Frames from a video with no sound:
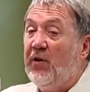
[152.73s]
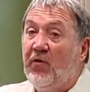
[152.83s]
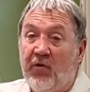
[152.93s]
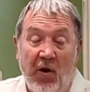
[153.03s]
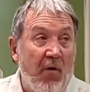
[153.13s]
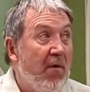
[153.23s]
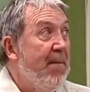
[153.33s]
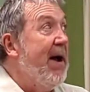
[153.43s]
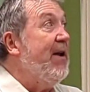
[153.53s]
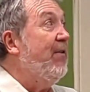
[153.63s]
it still
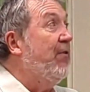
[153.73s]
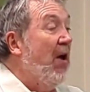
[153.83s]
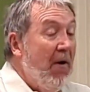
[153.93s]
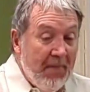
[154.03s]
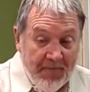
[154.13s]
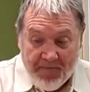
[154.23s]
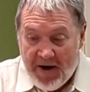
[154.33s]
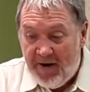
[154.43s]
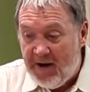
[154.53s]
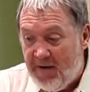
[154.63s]
remains
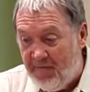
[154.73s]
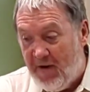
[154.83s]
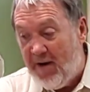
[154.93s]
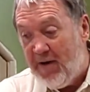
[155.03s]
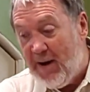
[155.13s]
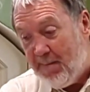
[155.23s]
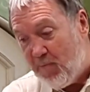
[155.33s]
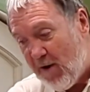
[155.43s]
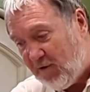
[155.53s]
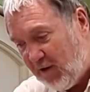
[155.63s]
very, very
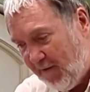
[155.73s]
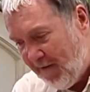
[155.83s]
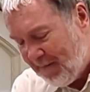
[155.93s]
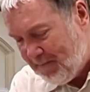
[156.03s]
impressive.